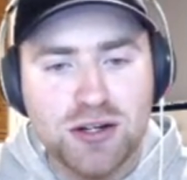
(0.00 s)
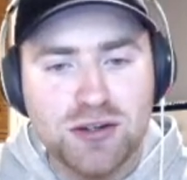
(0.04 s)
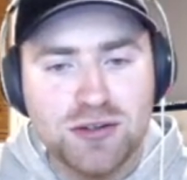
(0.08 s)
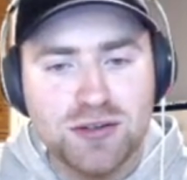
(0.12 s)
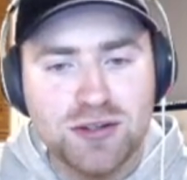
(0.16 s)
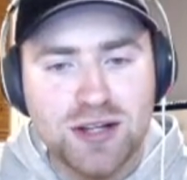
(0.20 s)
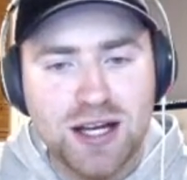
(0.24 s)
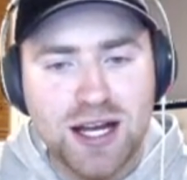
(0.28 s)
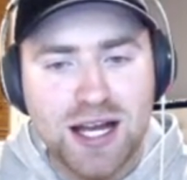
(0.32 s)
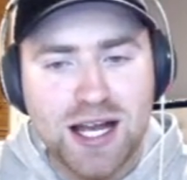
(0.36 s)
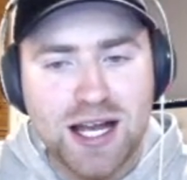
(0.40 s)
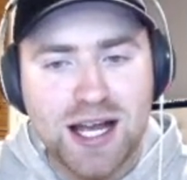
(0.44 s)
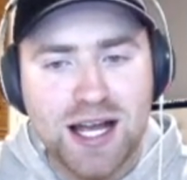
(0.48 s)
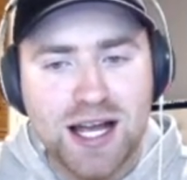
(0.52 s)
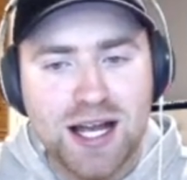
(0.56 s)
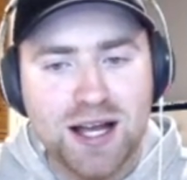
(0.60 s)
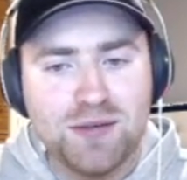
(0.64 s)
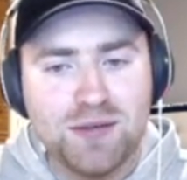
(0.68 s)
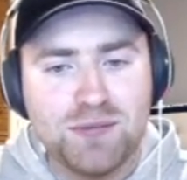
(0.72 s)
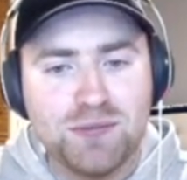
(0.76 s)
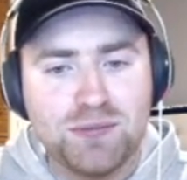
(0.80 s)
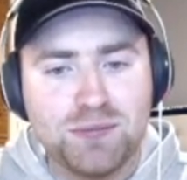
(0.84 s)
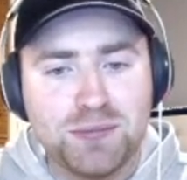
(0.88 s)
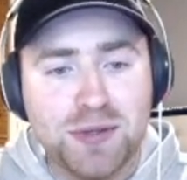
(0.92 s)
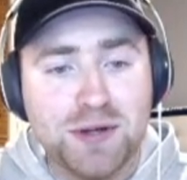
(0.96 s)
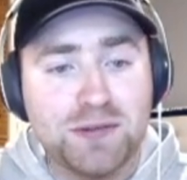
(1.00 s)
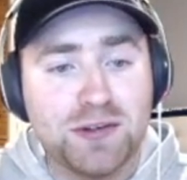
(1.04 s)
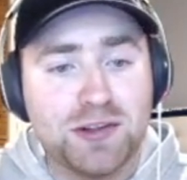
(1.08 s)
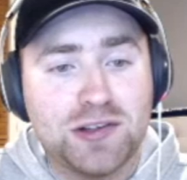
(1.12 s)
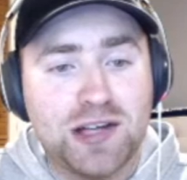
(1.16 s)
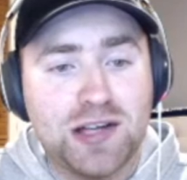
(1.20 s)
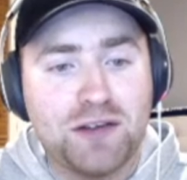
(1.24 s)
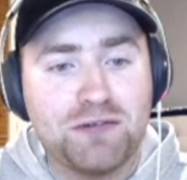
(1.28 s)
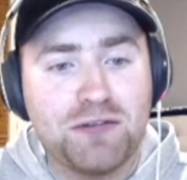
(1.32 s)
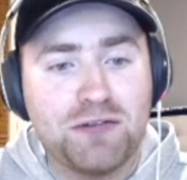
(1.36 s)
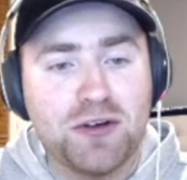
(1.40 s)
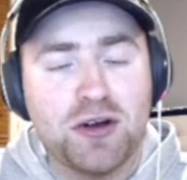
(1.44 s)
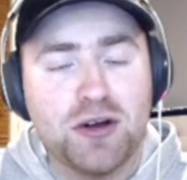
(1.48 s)
Bit of a
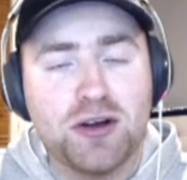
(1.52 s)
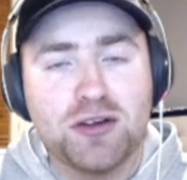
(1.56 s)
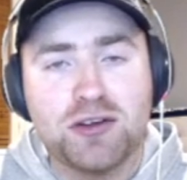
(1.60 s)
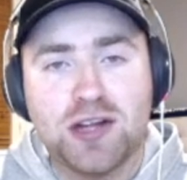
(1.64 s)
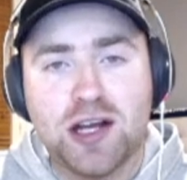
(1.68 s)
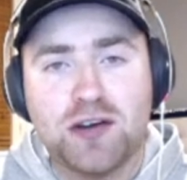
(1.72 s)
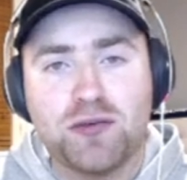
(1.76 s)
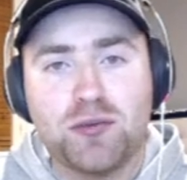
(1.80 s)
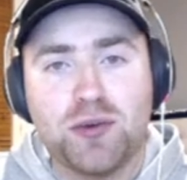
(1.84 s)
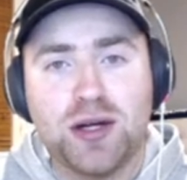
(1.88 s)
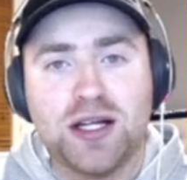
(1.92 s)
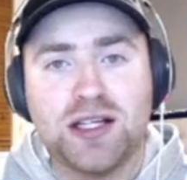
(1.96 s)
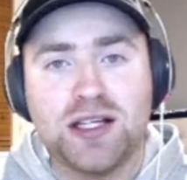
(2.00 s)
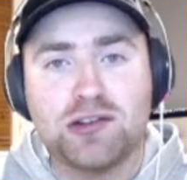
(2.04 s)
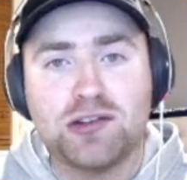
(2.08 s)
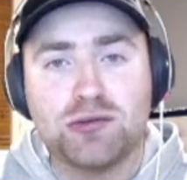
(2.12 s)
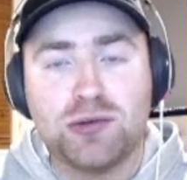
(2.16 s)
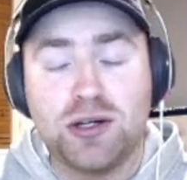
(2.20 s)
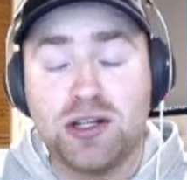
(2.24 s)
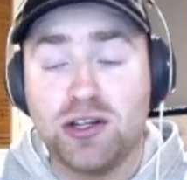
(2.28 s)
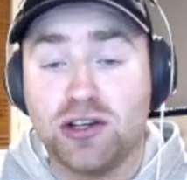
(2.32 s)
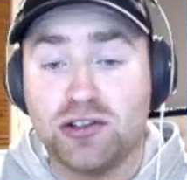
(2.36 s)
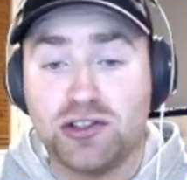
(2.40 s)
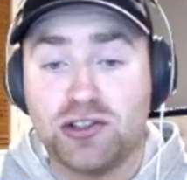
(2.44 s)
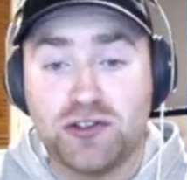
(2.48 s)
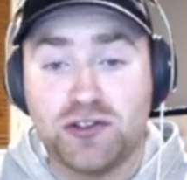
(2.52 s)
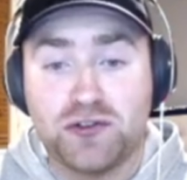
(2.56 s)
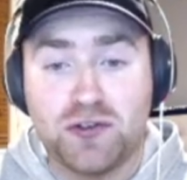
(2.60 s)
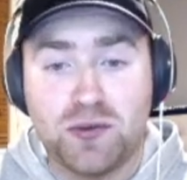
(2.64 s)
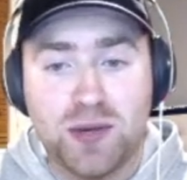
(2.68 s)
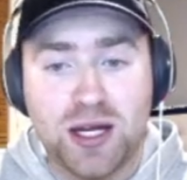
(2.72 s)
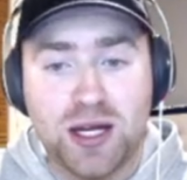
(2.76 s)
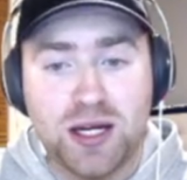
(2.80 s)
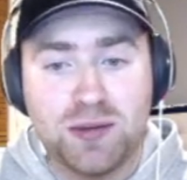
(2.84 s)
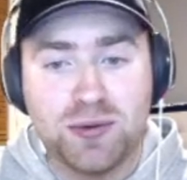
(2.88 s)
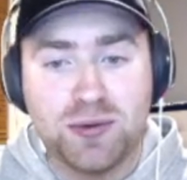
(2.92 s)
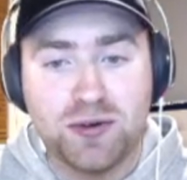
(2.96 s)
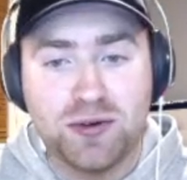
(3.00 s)
tough week this week, not just for
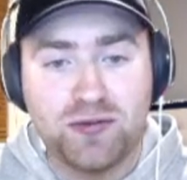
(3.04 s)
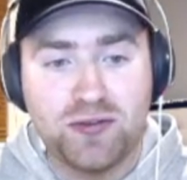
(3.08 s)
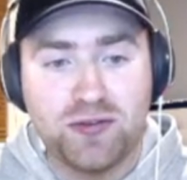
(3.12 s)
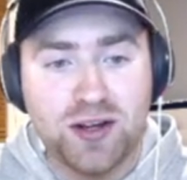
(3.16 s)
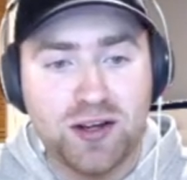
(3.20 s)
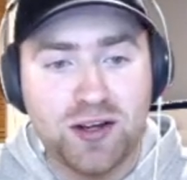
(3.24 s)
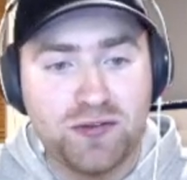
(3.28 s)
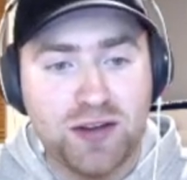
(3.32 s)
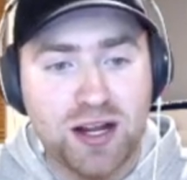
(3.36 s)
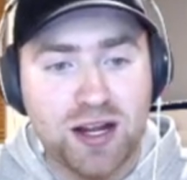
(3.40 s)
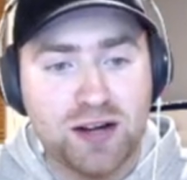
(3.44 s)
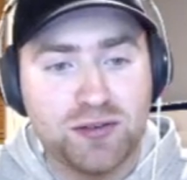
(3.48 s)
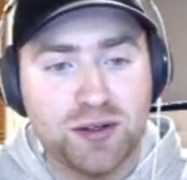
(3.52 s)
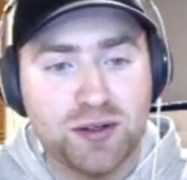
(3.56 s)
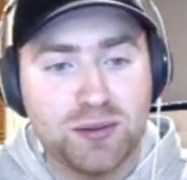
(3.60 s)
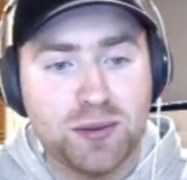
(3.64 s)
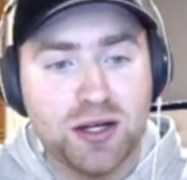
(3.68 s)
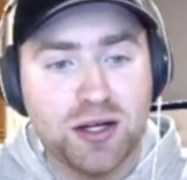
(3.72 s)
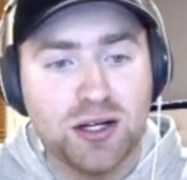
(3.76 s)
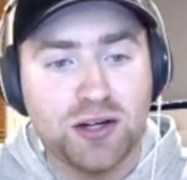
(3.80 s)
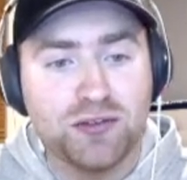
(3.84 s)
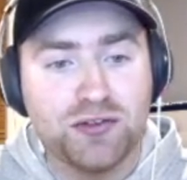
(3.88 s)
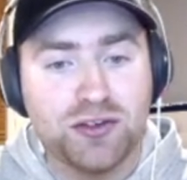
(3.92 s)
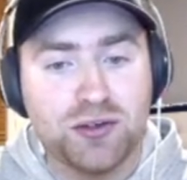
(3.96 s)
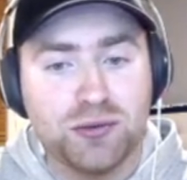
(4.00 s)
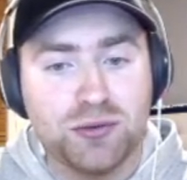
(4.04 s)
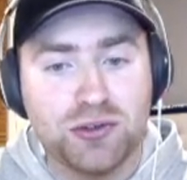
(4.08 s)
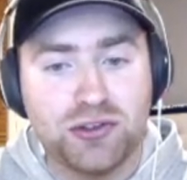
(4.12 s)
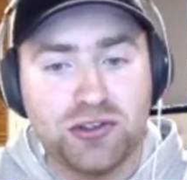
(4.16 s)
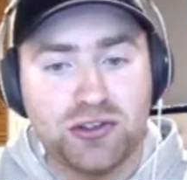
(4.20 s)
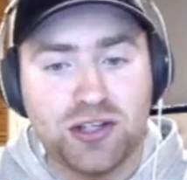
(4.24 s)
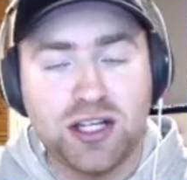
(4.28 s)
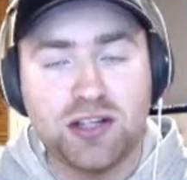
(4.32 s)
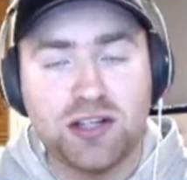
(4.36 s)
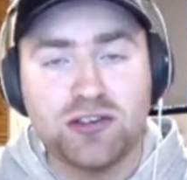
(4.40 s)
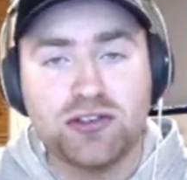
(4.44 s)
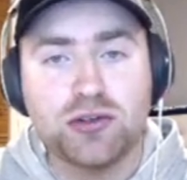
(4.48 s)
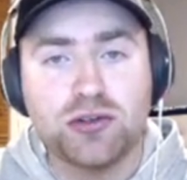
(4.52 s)
me, but for everyone. Obviously, we're
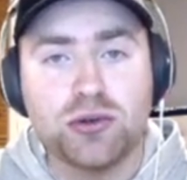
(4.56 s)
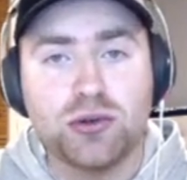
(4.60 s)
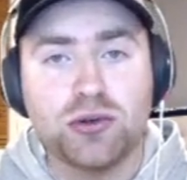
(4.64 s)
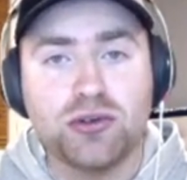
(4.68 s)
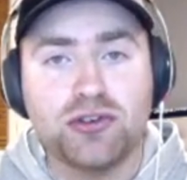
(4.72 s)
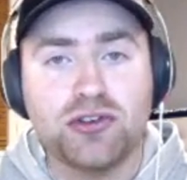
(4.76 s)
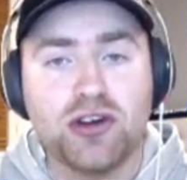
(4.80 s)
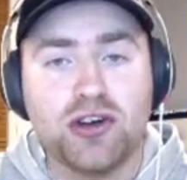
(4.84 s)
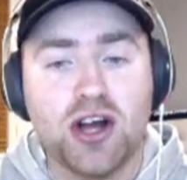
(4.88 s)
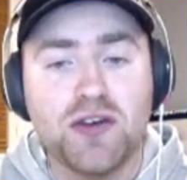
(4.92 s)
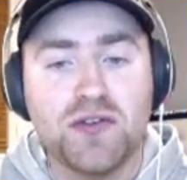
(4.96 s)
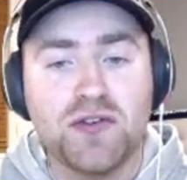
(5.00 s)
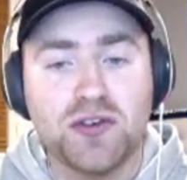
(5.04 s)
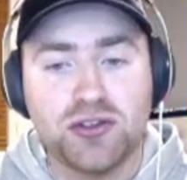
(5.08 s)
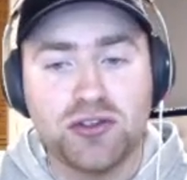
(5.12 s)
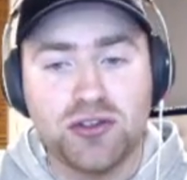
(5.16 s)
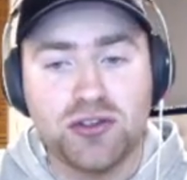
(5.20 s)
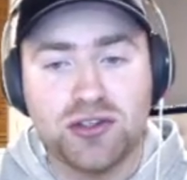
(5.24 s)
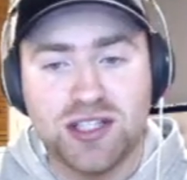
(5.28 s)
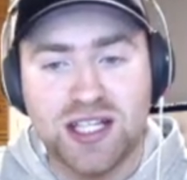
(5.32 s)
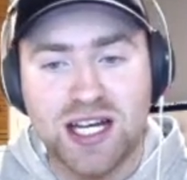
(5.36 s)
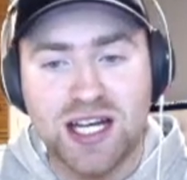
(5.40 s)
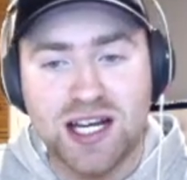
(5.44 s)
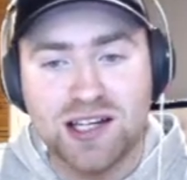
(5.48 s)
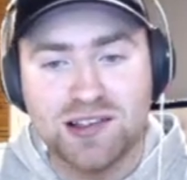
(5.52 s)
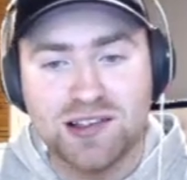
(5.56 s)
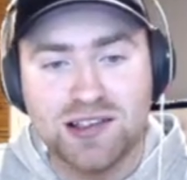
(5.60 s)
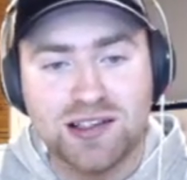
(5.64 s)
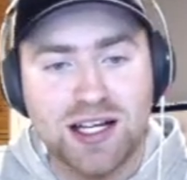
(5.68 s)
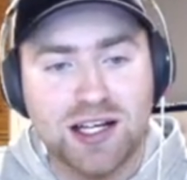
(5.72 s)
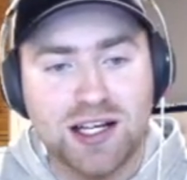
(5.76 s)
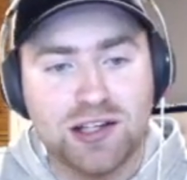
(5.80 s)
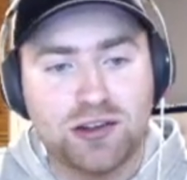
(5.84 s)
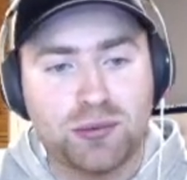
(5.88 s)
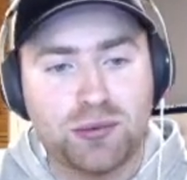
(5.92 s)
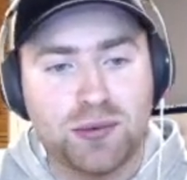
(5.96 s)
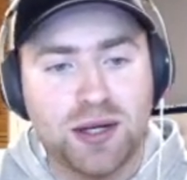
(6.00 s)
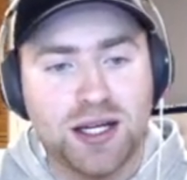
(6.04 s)
seeing scores over 2,000
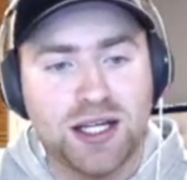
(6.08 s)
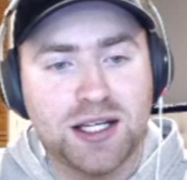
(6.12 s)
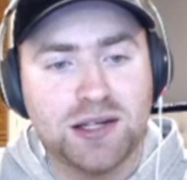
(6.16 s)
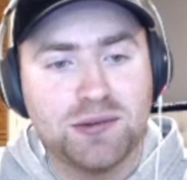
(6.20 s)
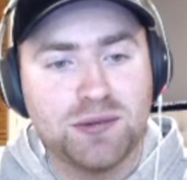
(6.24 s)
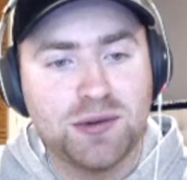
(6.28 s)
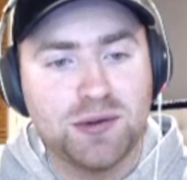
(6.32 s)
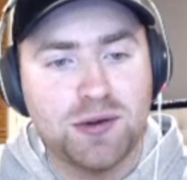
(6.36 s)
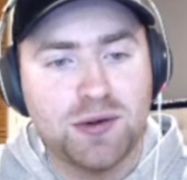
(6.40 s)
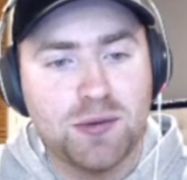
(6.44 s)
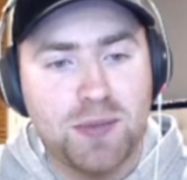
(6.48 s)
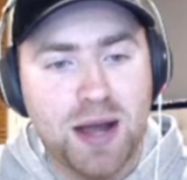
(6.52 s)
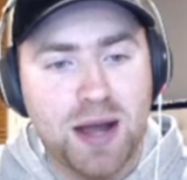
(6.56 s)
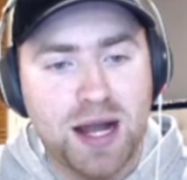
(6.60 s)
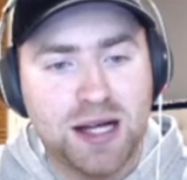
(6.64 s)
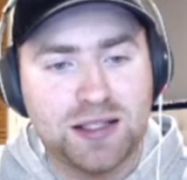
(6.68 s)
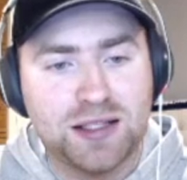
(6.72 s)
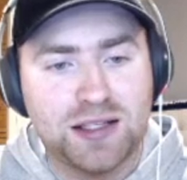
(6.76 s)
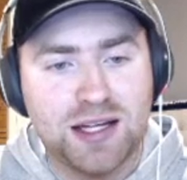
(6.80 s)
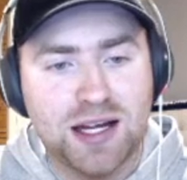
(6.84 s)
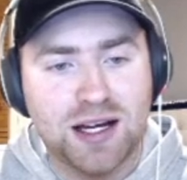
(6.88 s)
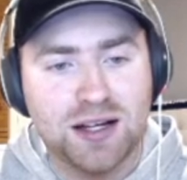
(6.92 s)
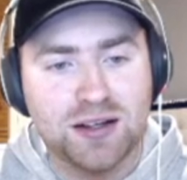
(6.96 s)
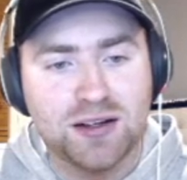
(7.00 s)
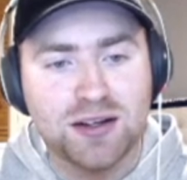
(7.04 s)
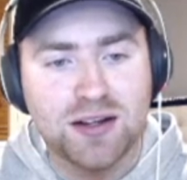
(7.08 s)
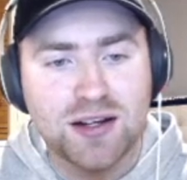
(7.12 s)
last week, and we were back down